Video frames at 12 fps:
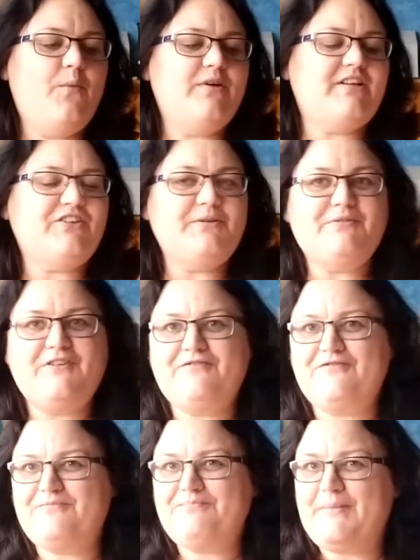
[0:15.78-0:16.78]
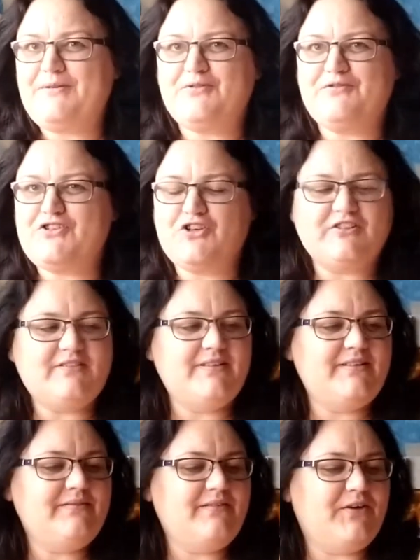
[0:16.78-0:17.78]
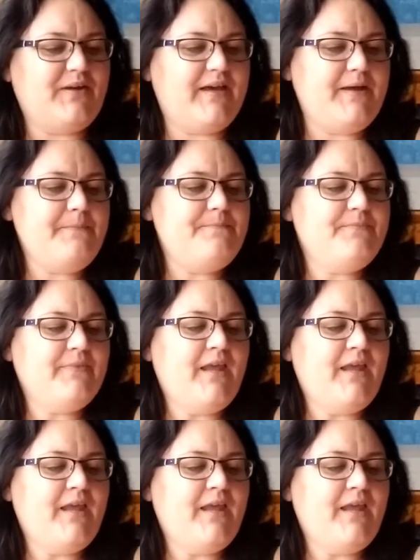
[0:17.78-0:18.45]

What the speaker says: which I seem to be short for Jocelyn, okay.